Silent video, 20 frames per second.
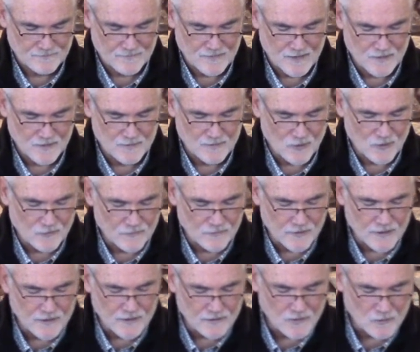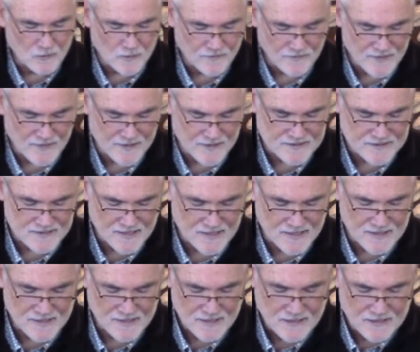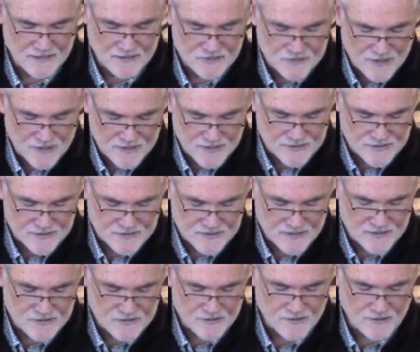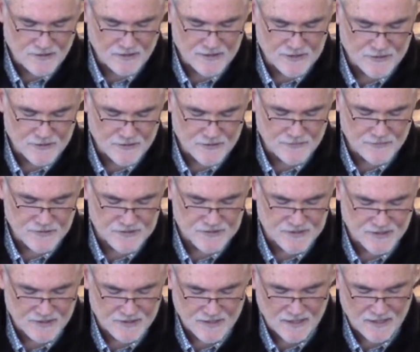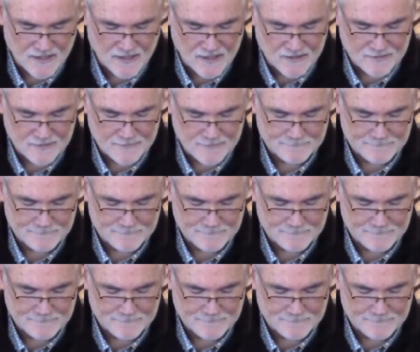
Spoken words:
But overhearing what they said, Jesus said to the leader of the synagogue,